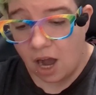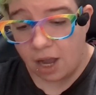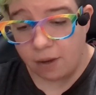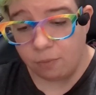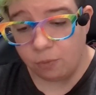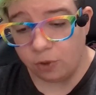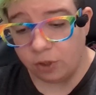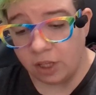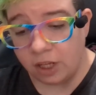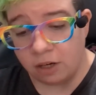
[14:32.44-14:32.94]

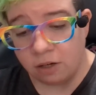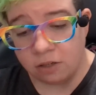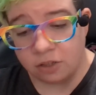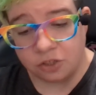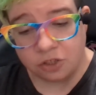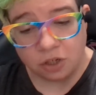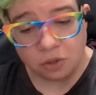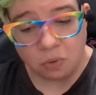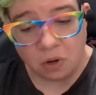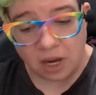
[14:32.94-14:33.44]
I'm really
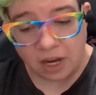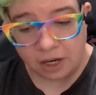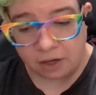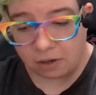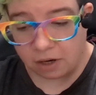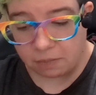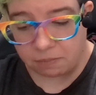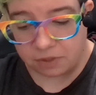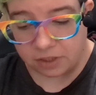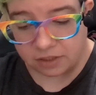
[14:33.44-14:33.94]
not sure why I
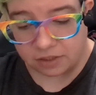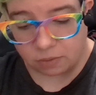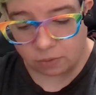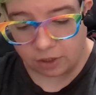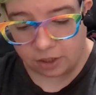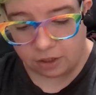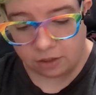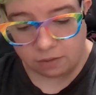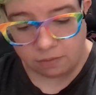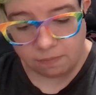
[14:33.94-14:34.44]
grabbed this
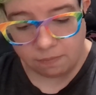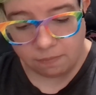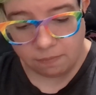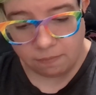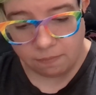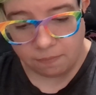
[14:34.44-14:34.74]
one.